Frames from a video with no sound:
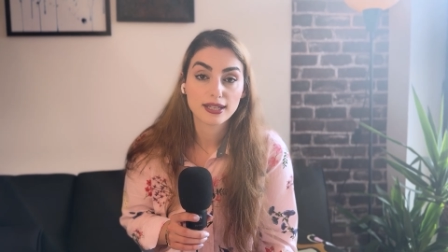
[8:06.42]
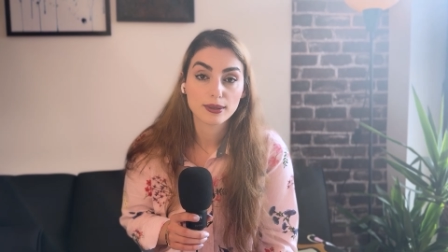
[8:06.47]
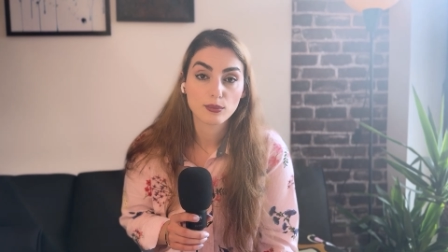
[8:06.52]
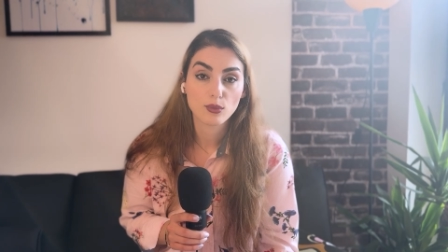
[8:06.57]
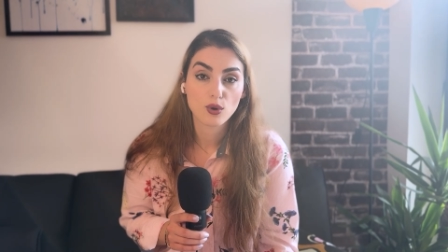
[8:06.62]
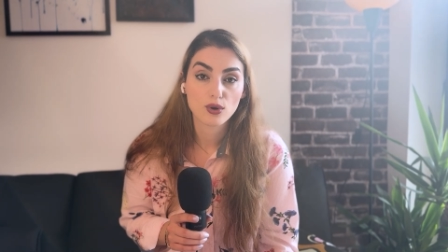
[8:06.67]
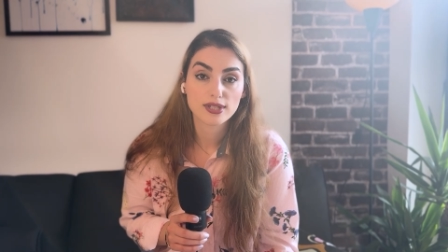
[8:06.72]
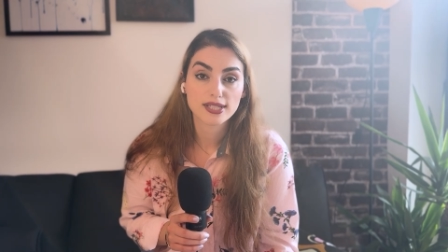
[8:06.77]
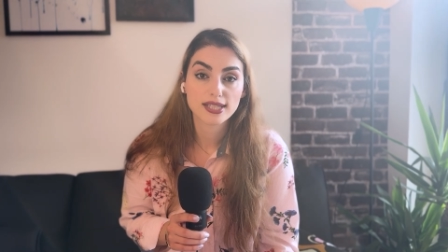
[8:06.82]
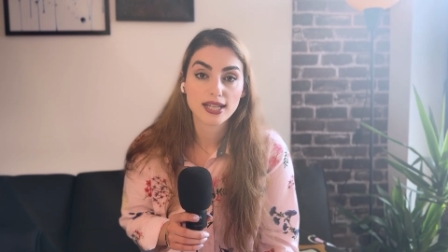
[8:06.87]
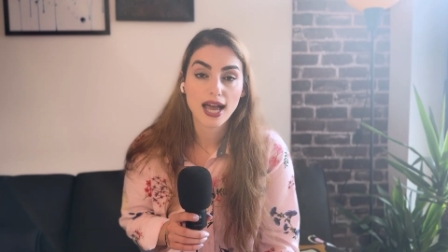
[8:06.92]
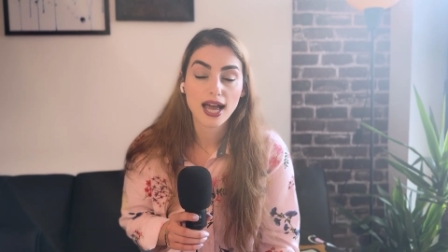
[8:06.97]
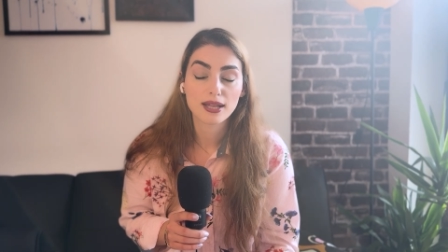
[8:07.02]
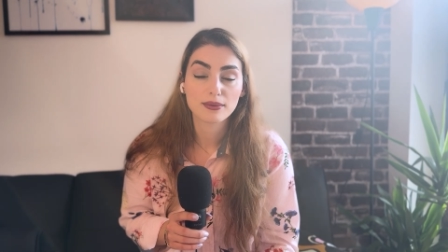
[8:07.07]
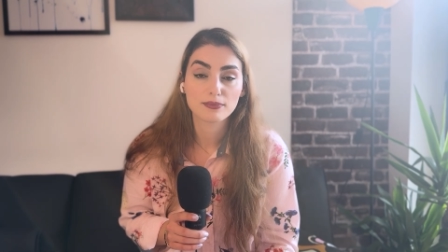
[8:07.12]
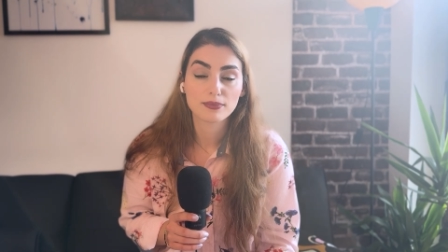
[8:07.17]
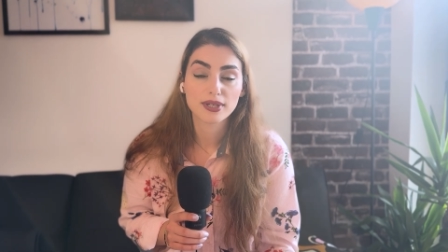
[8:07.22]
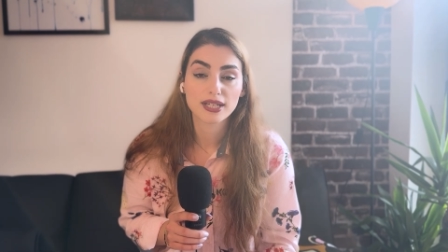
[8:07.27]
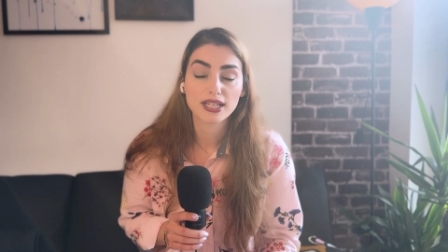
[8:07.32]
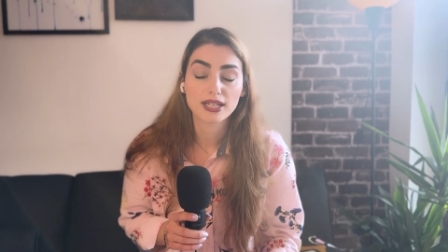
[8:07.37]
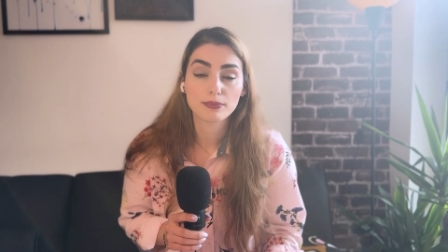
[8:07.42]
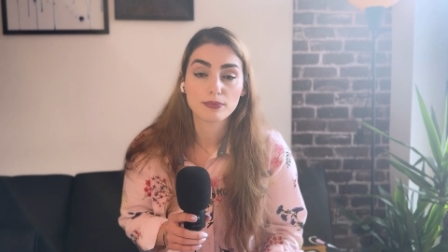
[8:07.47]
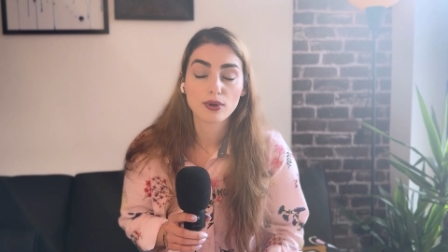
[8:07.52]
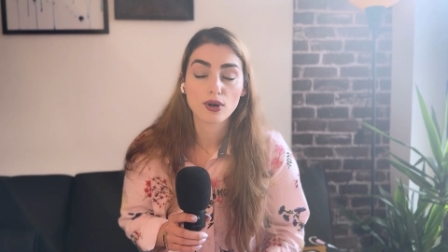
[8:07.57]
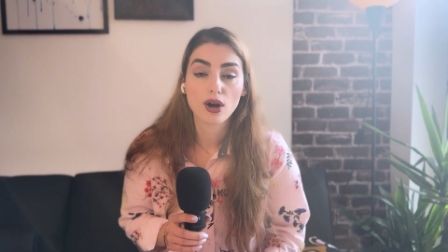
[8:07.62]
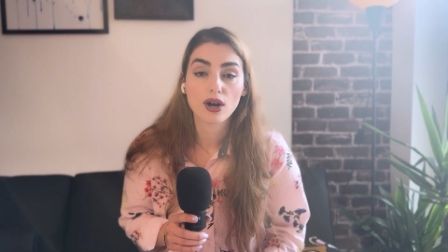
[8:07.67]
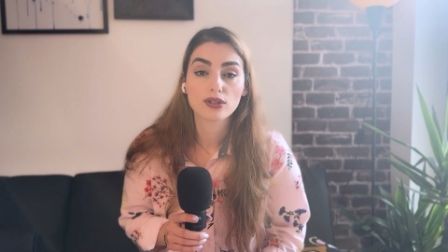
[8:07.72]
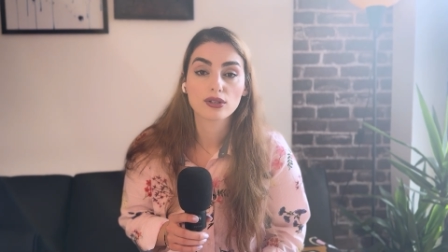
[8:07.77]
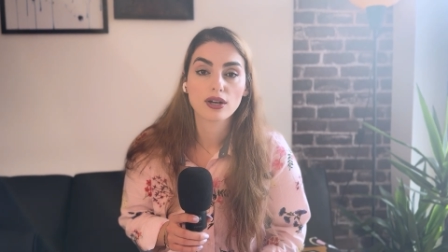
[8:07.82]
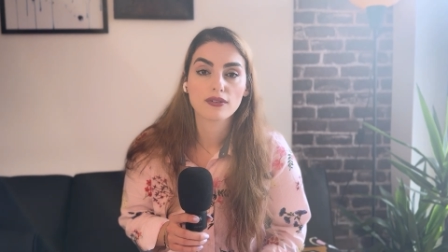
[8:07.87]
the most, and being
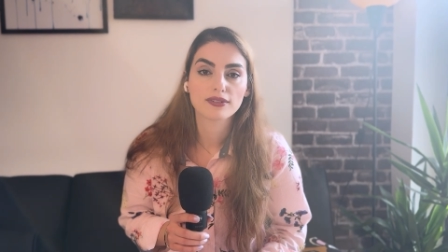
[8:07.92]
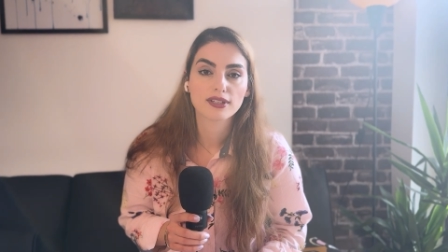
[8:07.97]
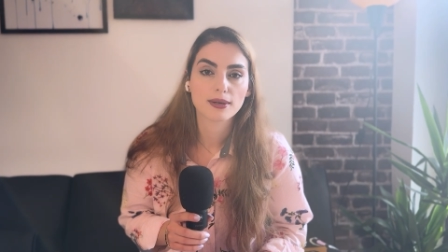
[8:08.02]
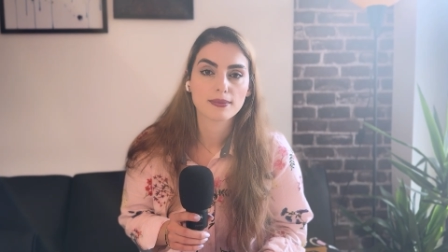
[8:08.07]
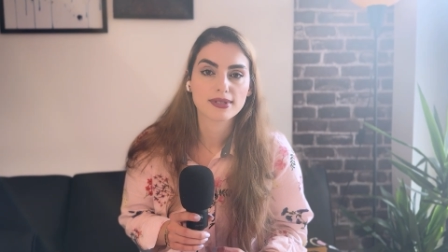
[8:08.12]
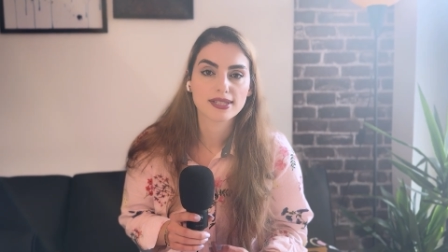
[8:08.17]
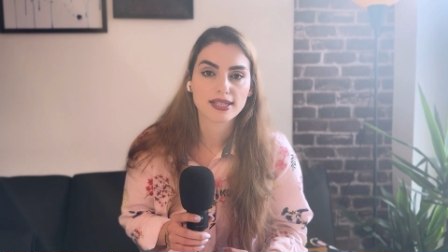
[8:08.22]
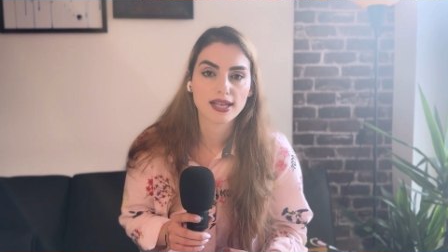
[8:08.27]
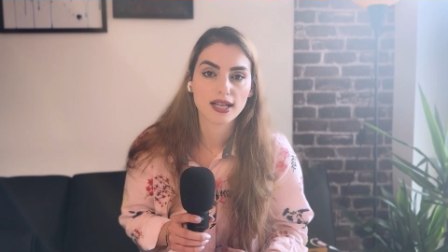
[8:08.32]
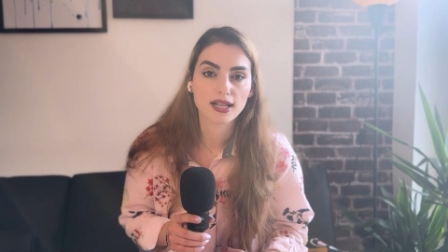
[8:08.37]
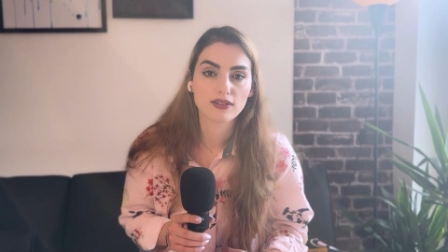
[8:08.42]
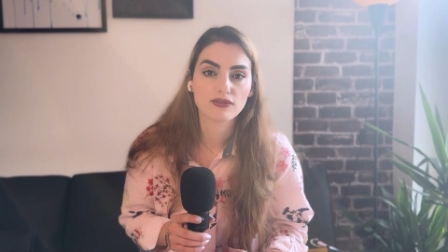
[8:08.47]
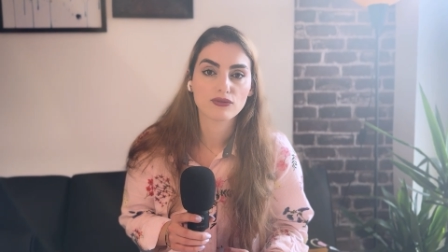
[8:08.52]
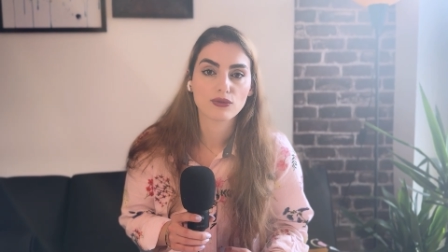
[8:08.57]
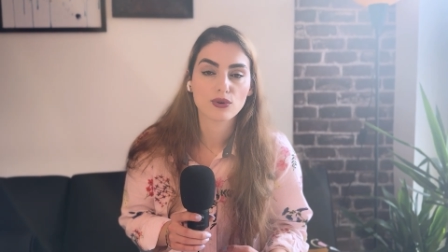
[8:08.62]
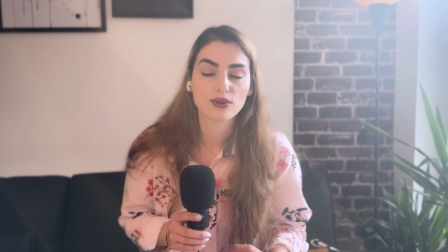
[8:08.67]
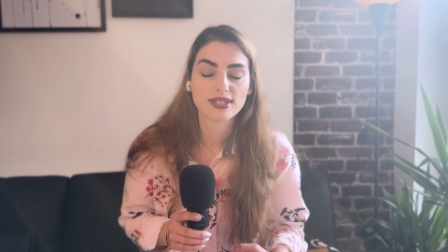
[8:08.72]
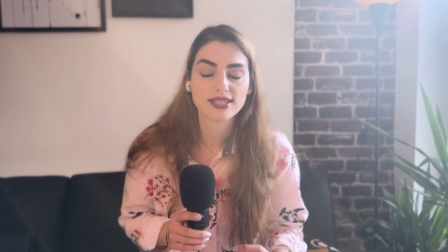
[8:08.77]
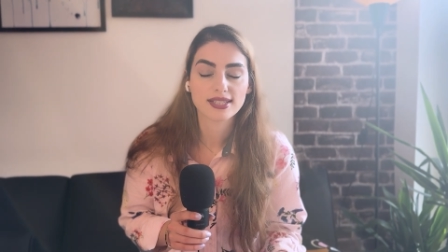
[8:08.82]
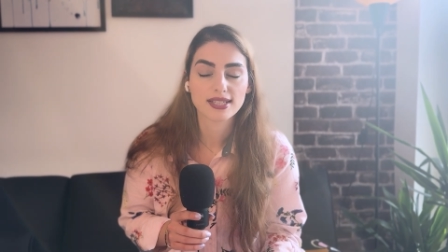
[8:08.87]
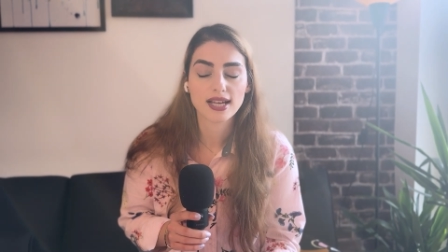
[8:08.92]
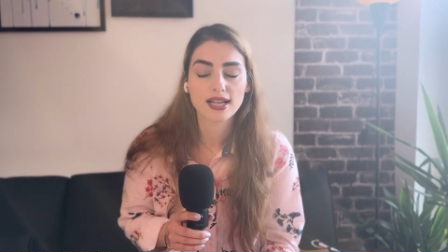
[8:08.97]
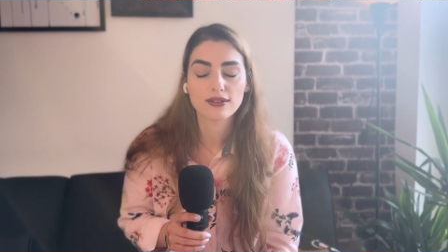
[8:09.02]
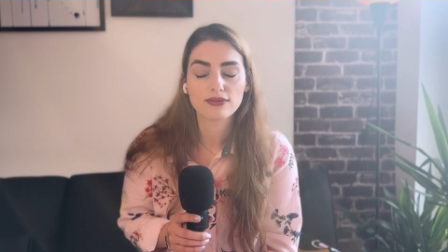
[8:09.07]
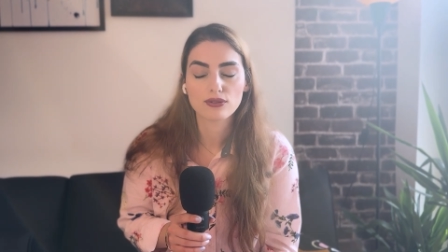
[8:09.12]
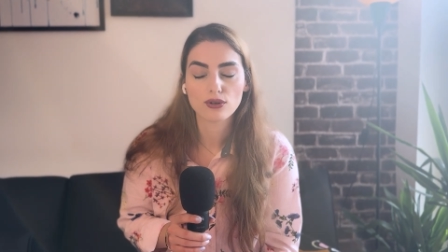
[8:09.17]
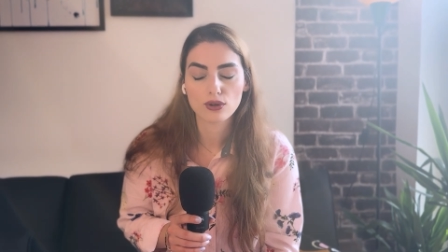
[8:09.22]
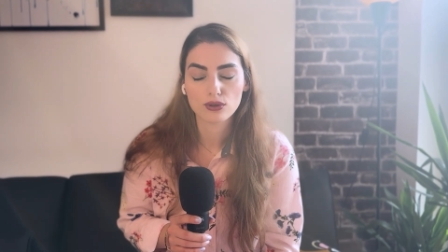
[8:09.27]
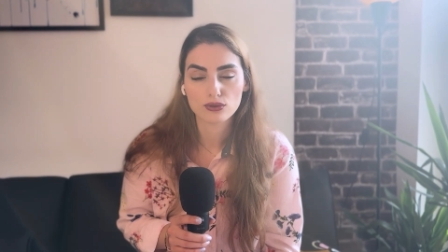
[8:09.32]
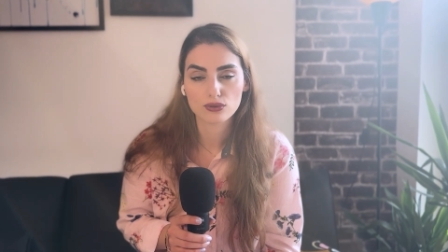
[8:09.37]
proud of themselves for
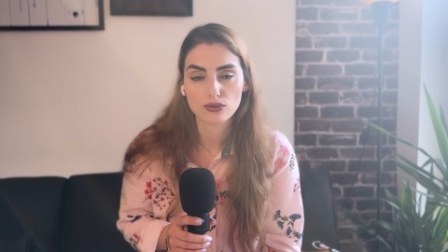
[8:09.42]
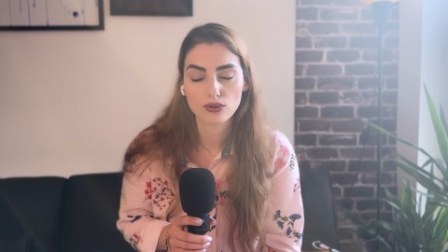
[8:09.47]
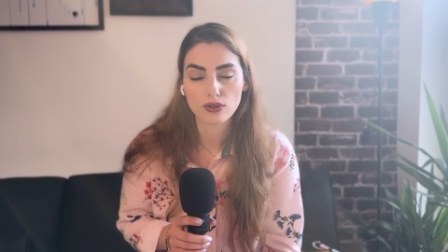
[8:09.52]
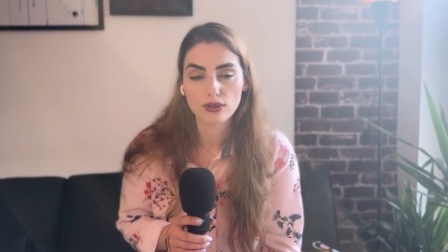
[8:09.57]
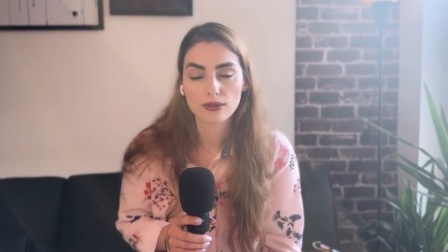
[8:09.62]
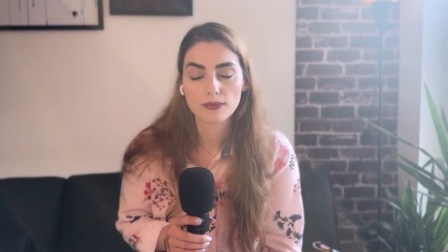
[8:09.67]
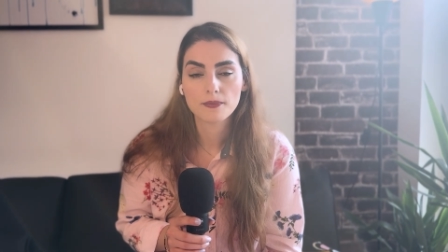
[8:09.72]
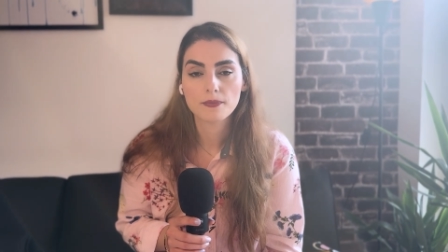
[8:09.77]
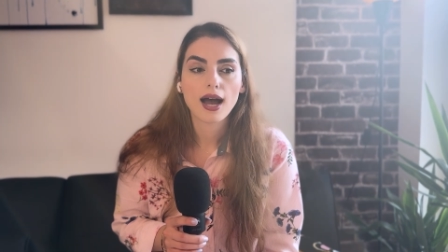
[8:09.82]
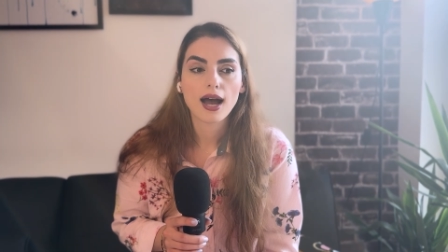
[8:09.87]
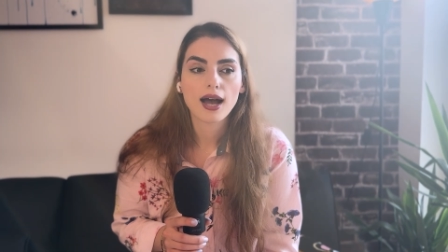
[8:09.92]
self-control.